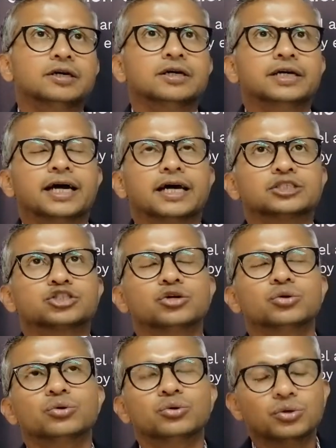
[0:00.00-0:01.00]
Yeah,
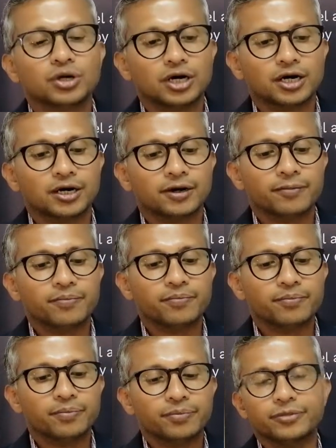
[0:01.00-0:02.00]
so
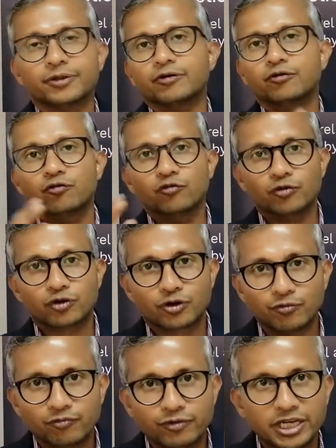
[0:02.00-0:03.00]

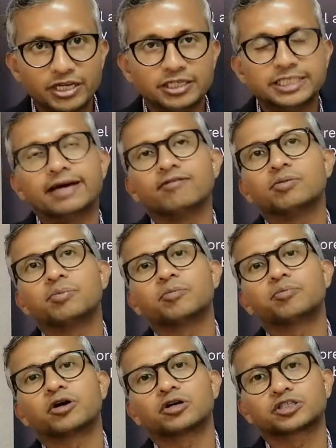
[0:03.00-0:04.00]
we develop our
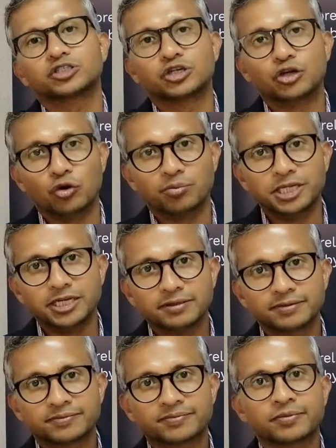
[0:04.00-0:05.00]
products globally.
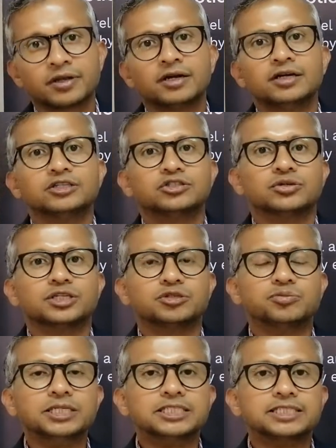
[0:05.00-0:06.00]
So
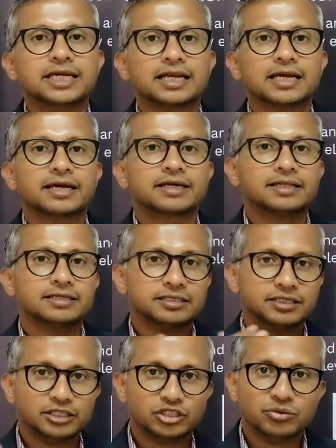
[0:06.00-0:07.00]
this means that like there's a
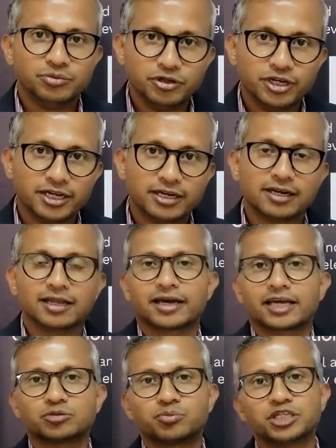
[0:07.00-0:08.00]
distributed, like
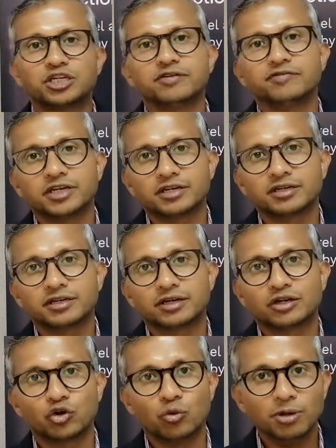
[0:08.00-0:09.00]
especially we are a
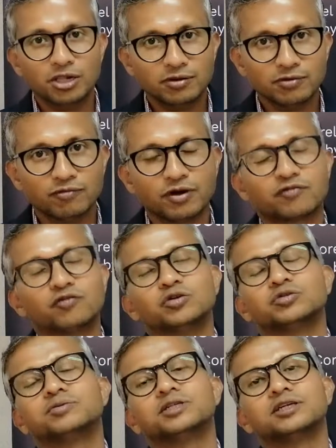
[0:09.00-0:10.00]
global
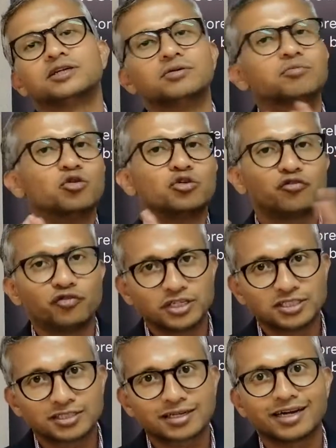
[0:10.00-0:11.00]
workforce with a remote
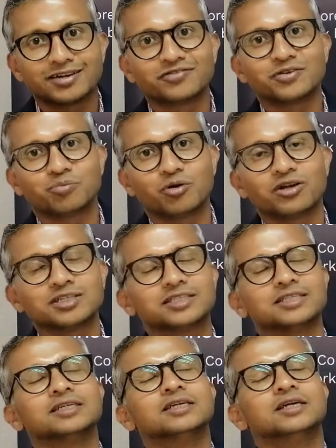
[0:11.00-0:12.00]
first kind of a policy.